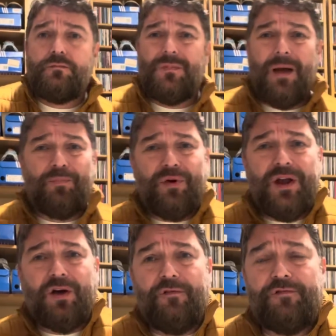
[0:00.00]
I'm pretty
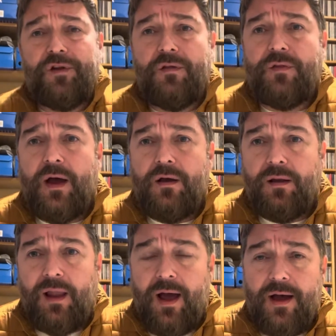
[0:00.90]
confident that
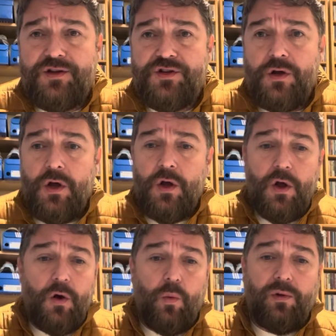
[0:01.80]
large
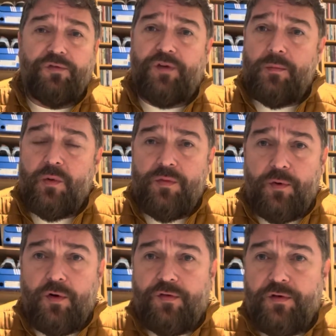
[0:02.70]
will fit me with
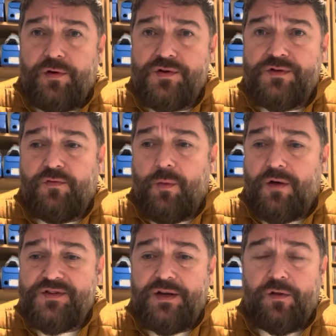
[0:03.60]
both those from what
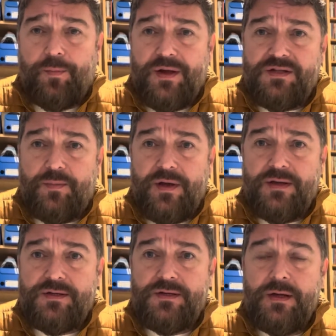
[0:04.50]
I've seen on the pit to
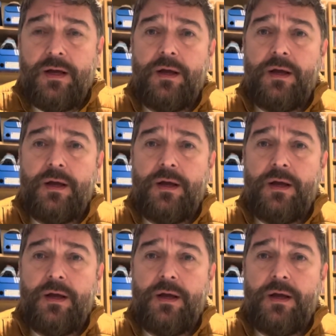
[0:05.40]
pits.